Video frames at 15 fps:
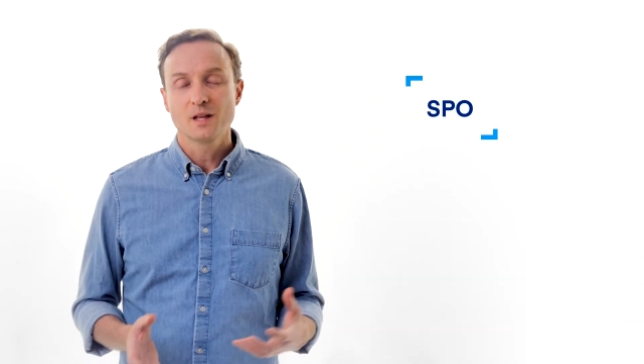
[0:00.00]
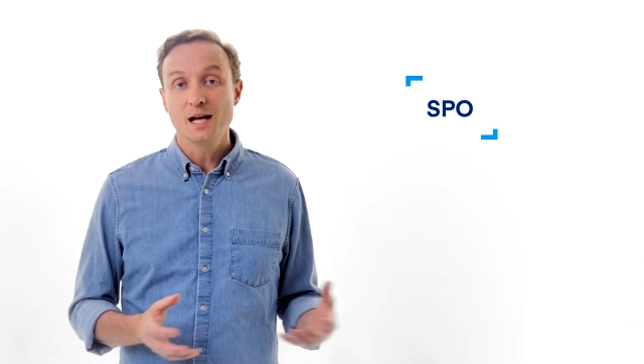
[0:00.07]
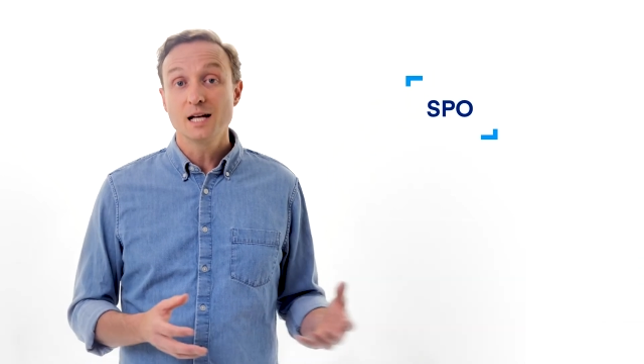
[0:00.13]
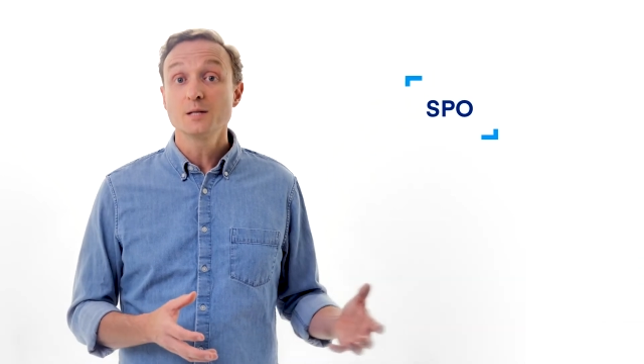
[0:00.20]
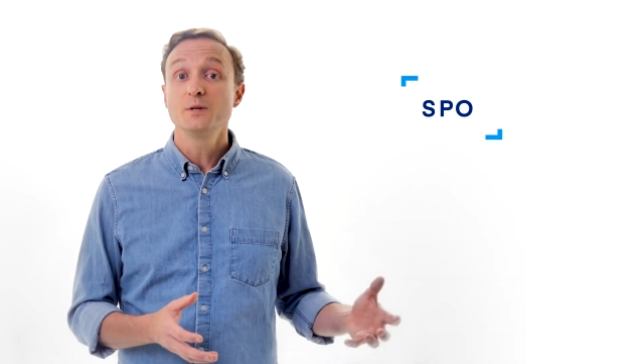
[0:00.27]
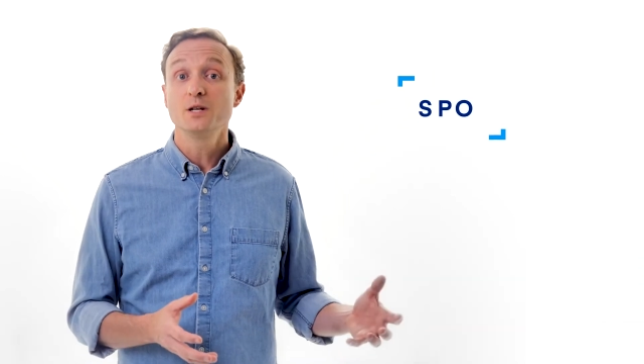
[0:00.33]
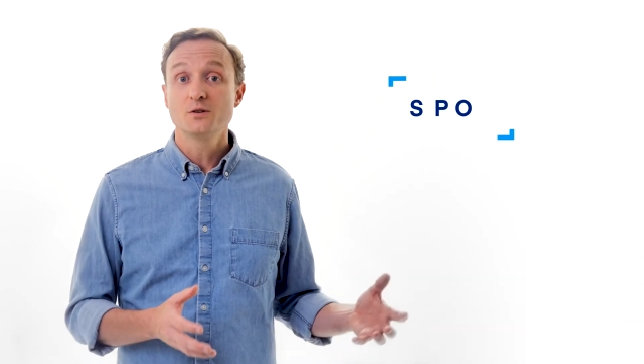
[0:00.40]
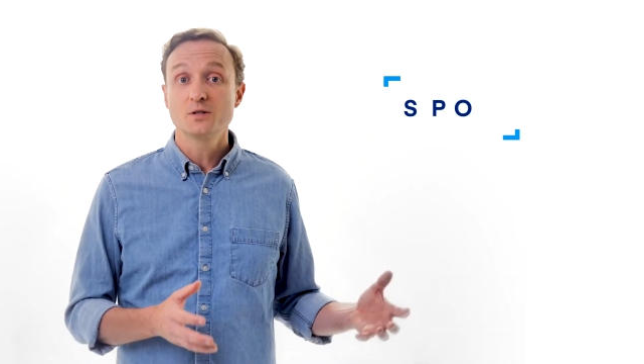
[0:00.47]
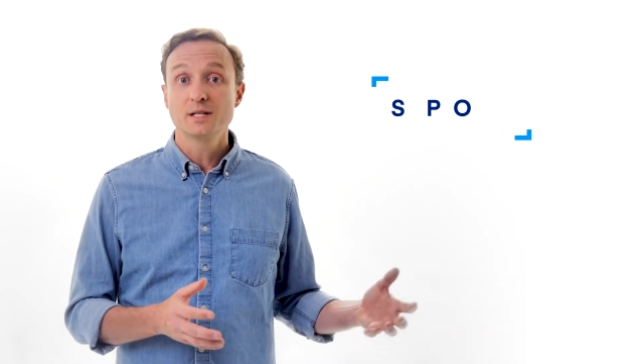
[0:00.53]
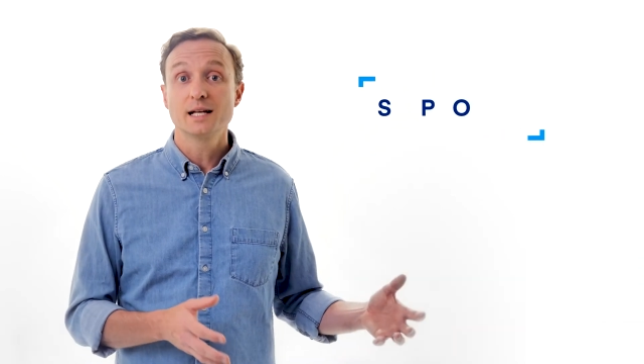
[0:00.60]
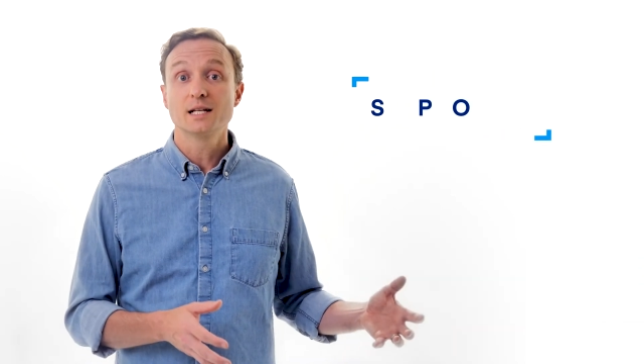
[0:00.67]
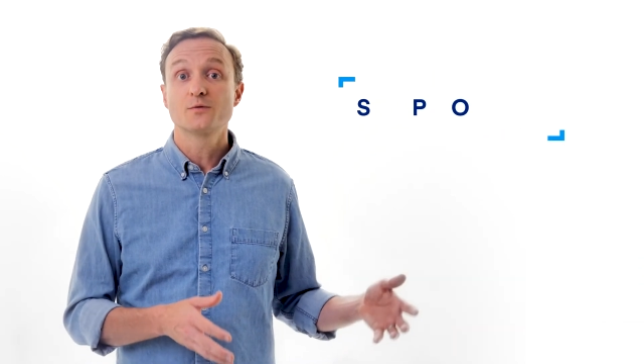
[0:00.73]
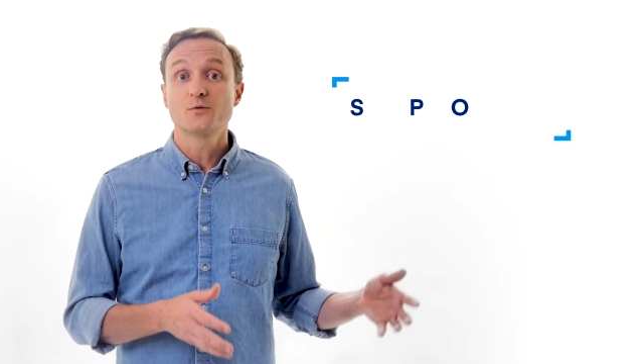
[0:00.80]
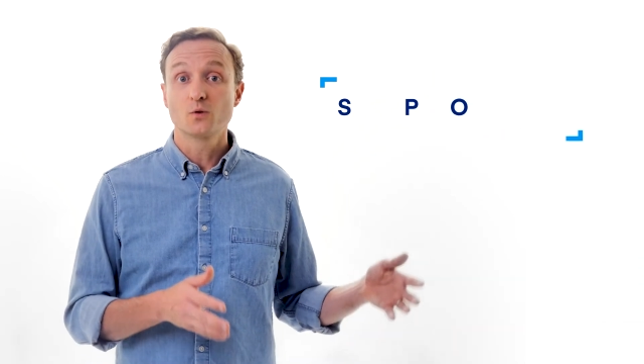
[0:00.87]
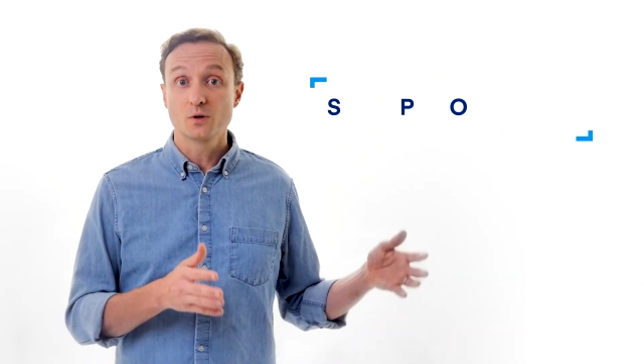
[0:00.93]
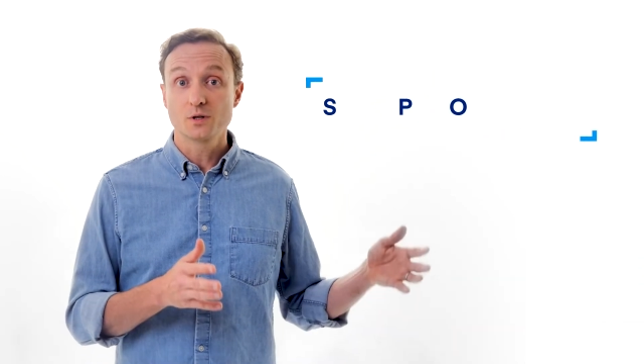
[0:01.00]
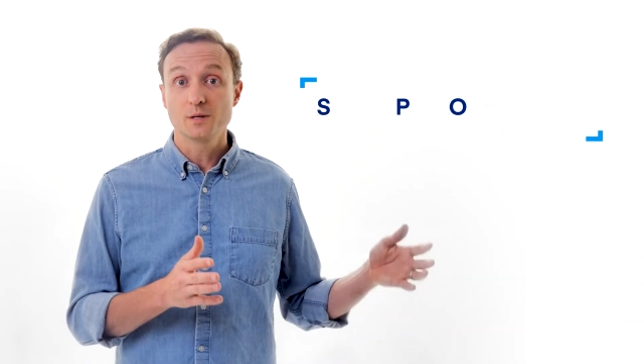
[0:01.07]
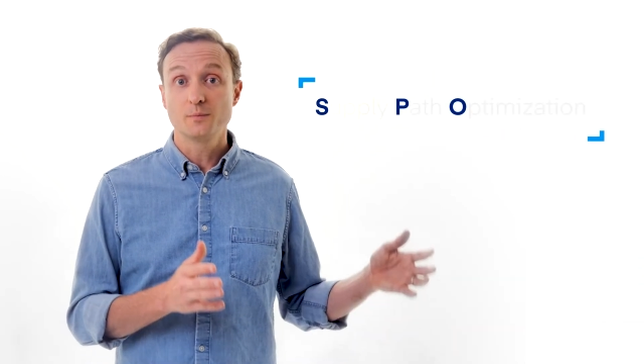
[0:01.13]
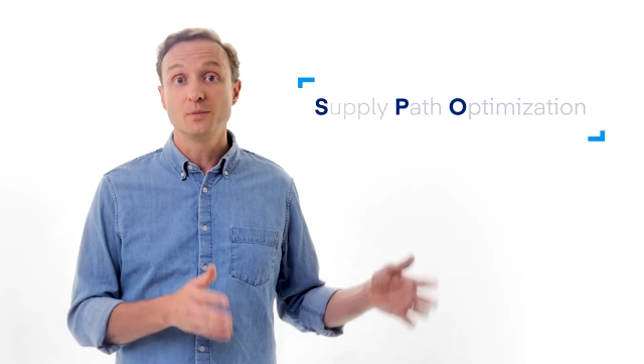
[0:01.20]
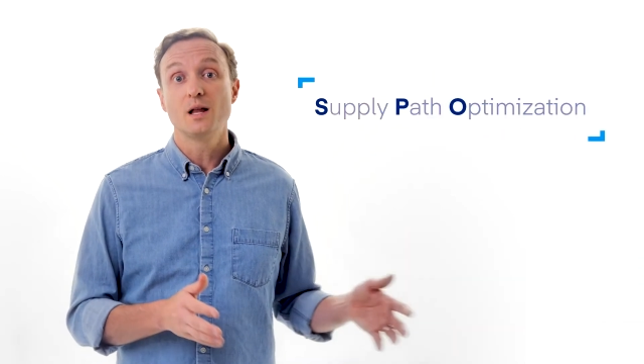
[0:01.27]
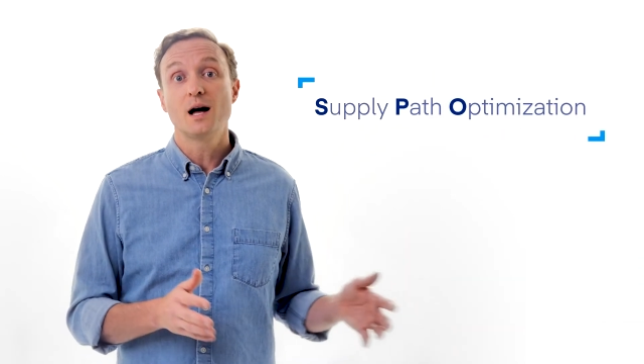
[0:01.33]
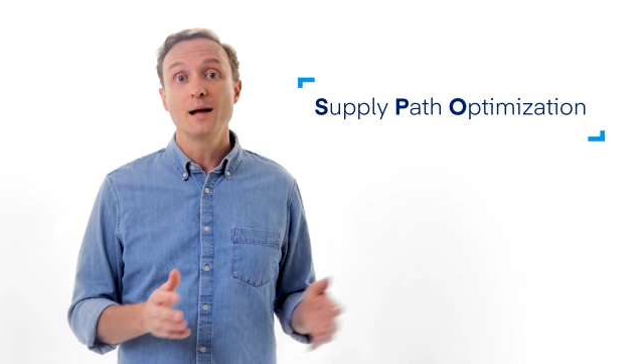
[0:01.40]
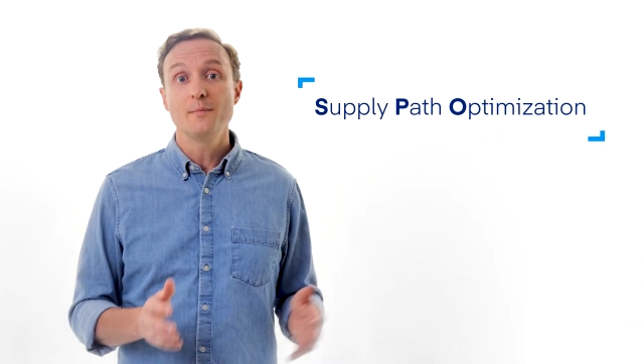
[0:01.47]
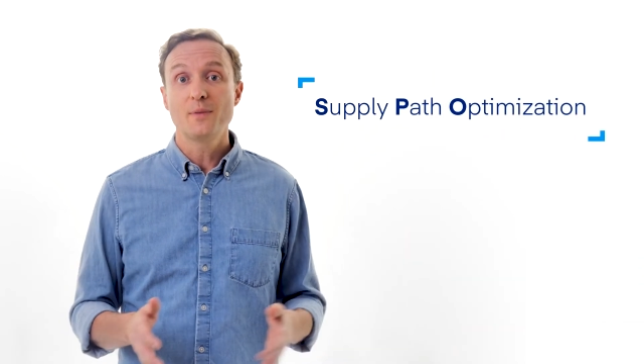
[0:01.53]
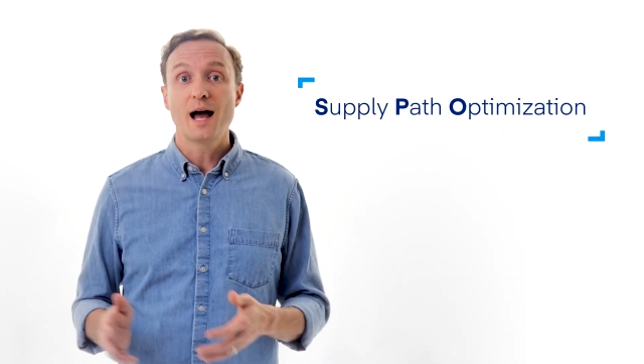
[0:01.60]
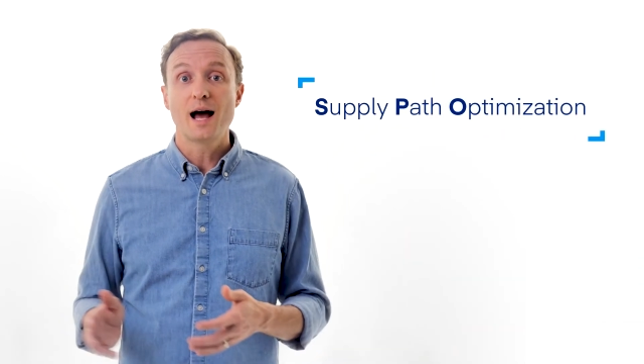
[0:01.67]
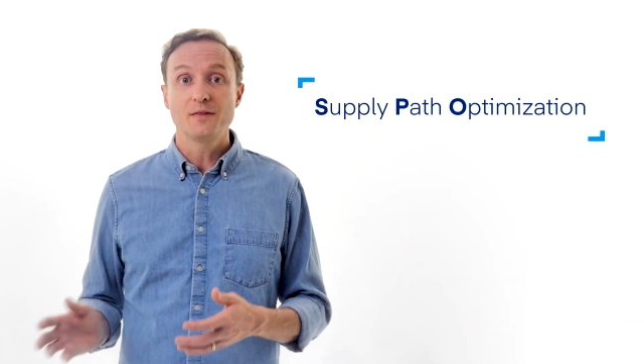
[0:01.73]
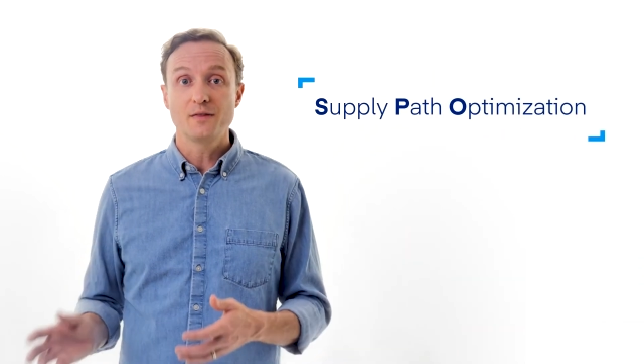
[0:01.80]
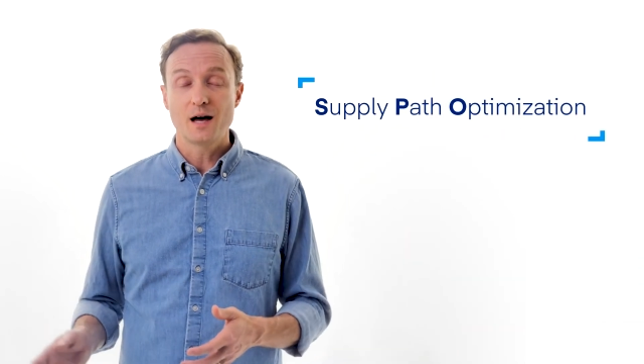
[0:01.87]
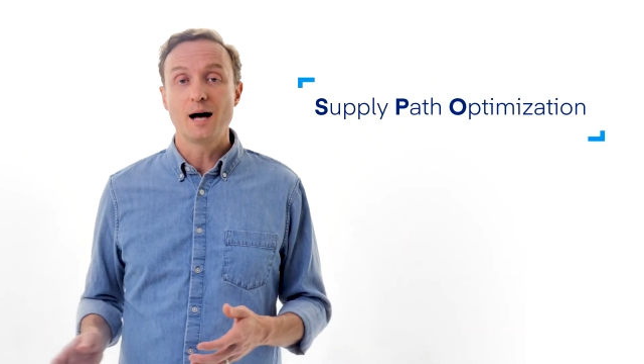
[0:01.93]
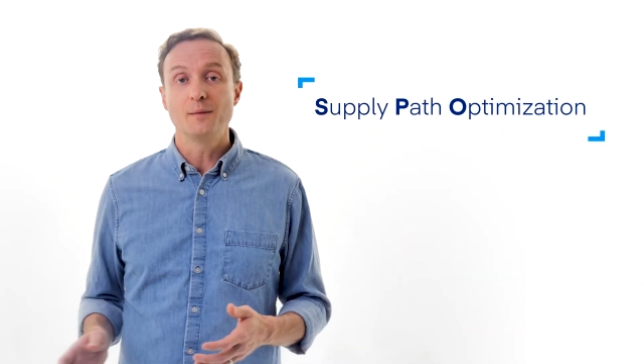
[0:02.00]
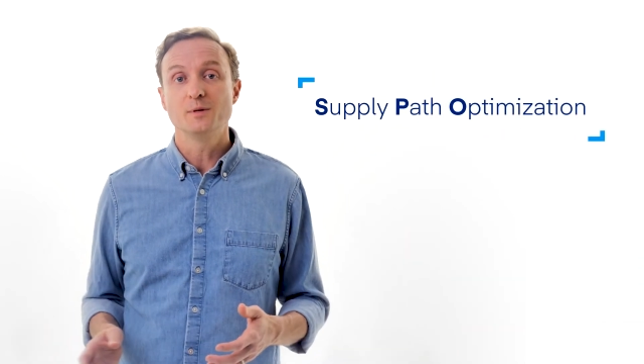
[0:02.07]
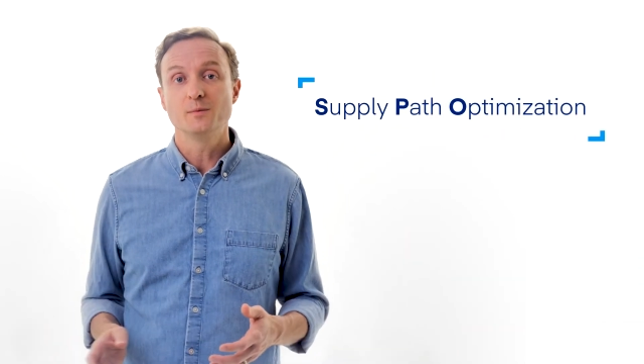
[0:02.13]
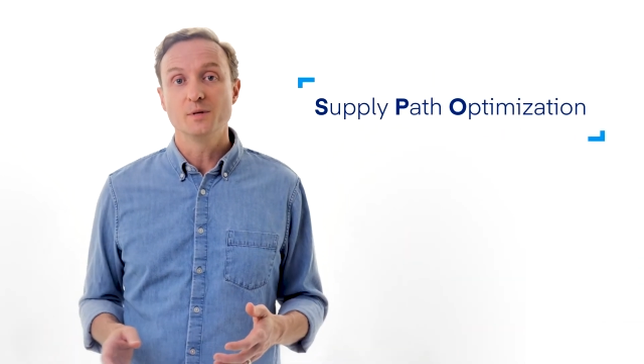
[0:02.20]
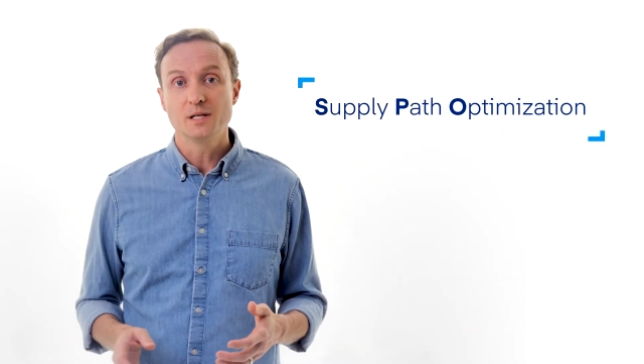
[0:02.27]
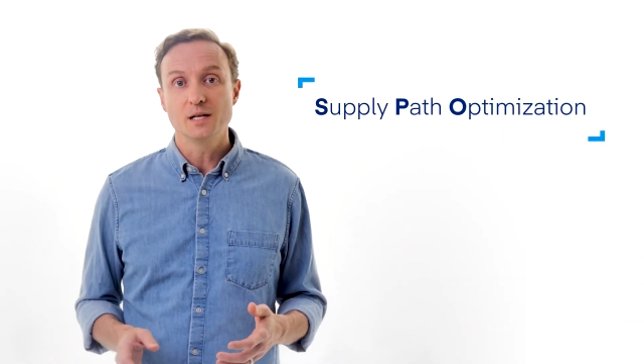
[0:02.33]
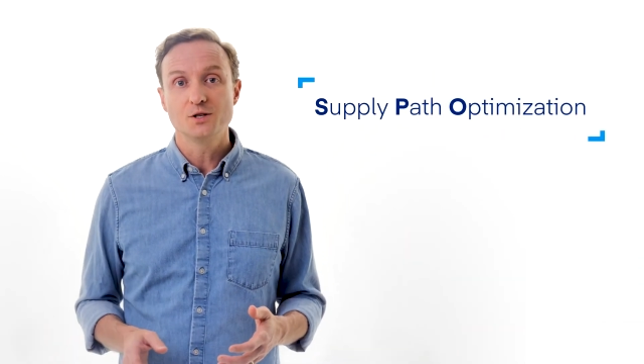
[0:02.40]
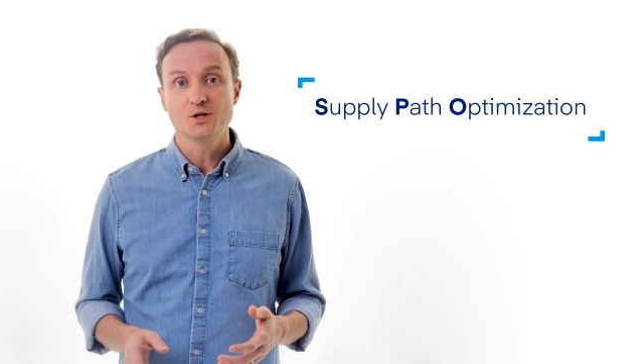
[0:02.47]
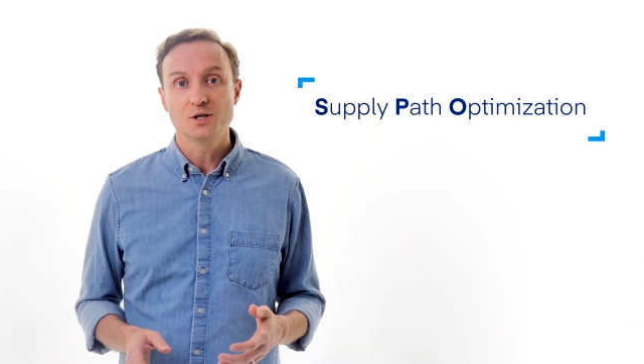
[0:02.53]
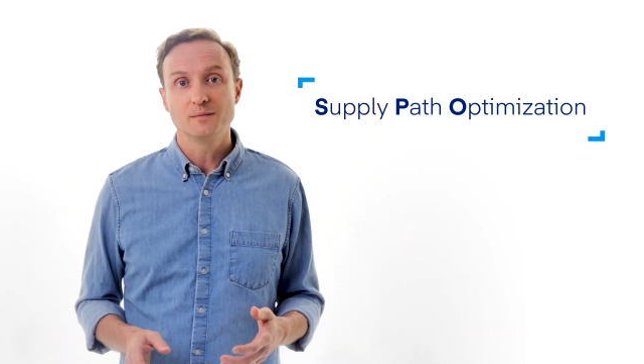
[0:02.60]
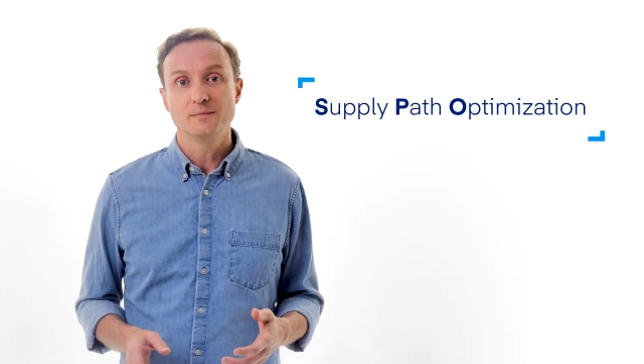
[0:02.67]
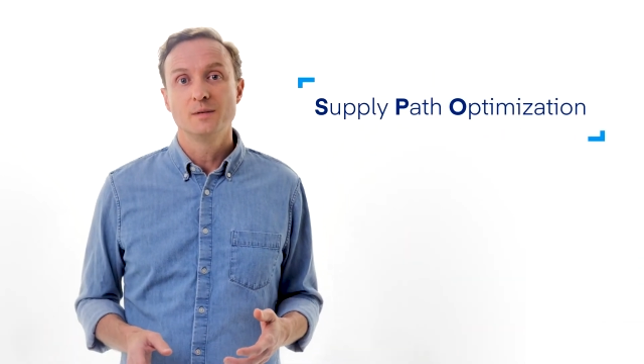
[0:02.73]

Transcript: SPO stands for Supply Path Optimization.